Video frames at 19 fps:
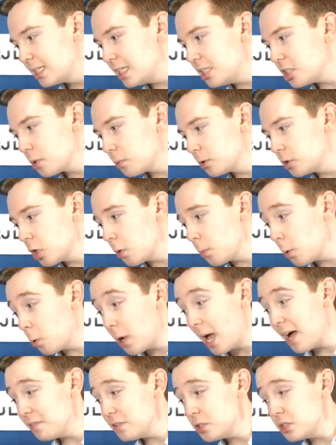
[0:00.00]
DJ
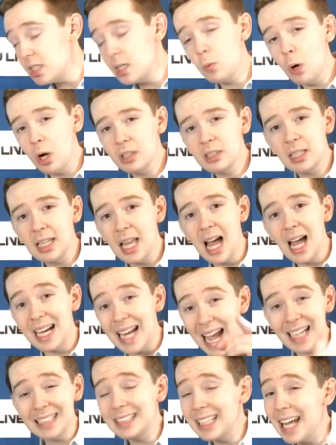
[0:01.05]
Richopo, have you seen Walk the
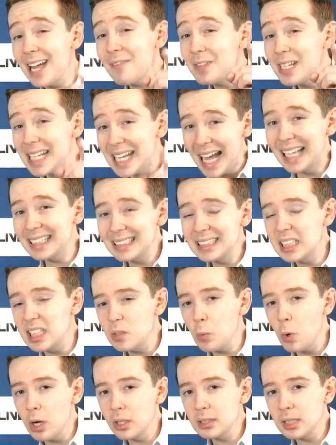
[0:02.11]
Line? Actually, I have not
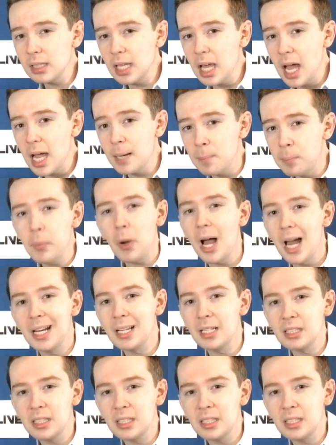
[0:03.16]
seen Walk the Line, but